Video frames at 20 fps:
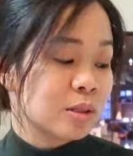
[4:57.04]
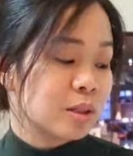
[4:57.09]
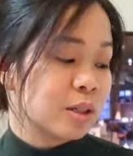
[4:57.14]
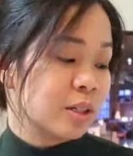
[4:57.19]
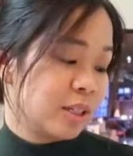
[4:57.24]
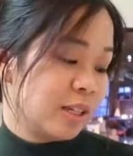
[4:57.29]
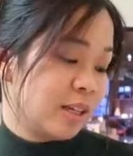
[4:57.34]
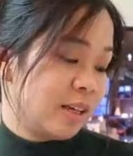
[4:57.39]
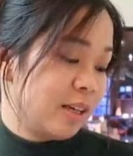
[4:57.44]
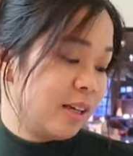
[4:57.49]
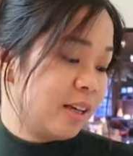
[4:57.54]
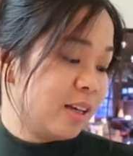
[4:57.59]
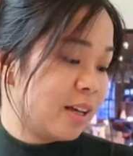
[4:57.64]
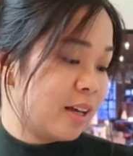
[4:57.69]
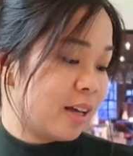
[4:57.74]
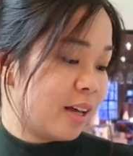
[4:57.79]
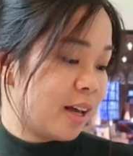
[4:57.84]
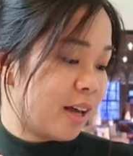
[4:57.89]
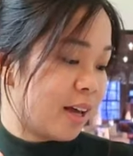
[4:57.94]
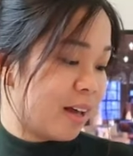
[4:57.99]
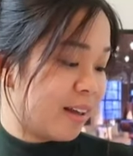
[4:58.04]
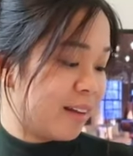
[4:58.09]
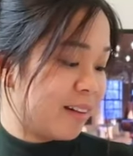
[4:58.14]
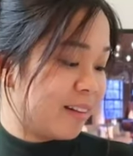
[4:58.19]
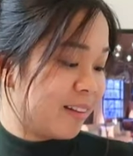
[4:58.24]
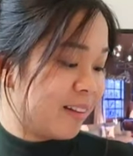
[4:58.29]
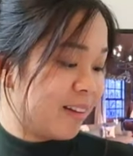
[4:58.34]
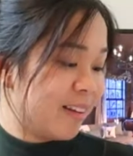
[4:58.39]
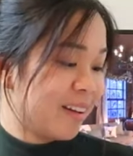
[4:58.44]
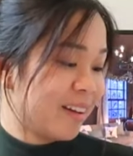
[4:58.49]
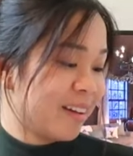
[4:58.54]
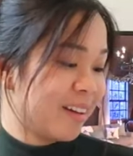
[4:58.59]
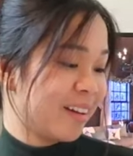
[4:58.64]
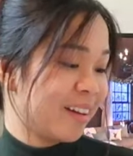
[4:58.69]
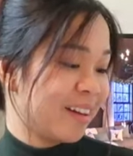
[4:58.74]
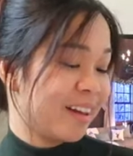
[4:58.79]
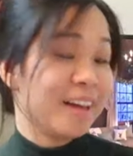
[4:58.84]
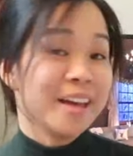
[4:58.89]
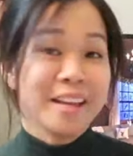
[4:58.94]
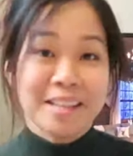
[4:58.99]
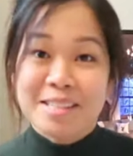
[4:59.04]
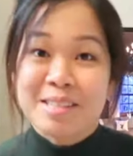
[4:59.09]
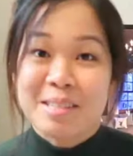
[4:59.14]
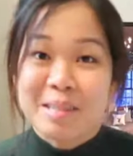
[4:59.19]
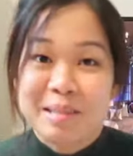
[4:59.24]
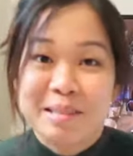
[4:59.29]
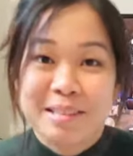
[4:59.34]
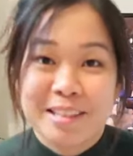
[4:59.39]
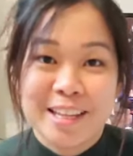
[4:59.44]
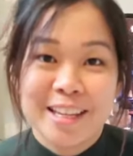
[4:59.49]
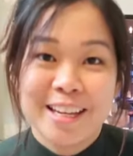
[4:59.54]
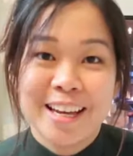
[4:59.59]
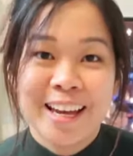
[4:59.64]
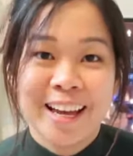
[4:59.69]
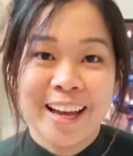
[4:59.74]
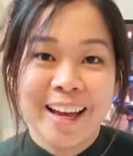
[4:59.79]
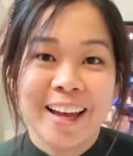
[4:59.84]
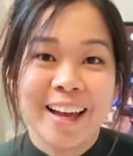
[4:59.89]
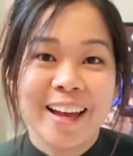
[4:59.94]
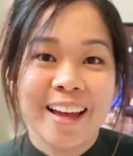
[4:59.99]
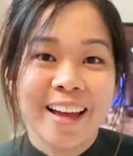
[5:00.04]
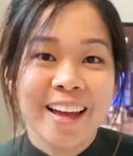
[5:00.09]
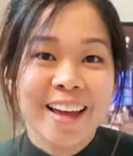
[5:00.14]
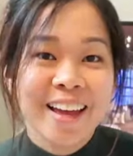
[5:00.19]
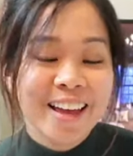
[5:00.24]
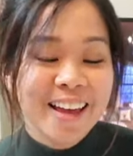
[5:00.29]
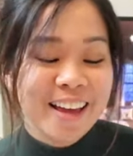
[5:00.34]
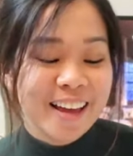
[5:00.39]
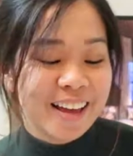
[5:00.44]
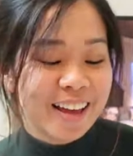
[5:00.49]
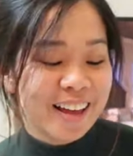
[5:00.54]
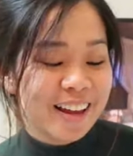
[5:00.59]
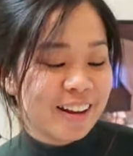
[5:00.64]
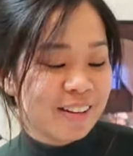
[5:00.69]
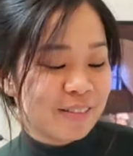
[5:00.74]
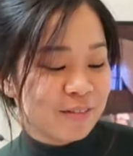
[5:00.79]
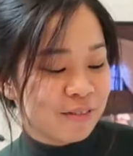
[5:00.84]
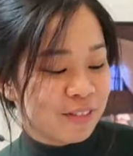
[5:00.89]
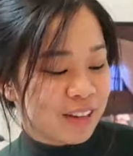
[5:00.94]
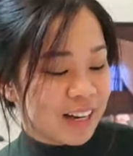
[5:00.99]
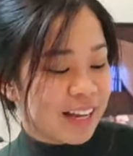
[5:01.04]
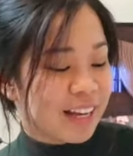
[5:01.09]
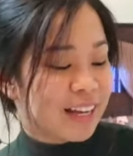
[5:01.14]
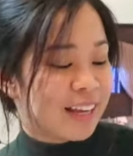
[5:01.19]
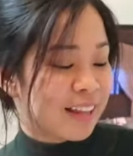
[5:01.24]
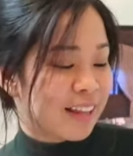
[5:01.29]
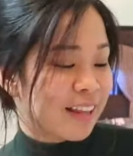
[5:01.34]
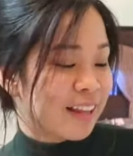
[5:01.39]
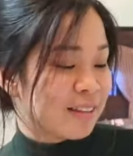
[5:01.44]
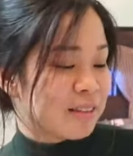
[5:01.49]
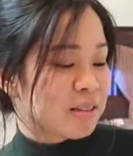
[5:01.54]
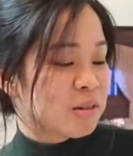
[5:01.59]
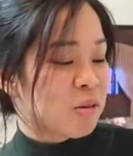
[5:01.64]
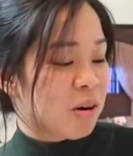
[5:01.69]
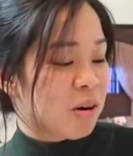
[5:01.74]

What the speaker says: sturdy, and it is sturdy and it feel like it is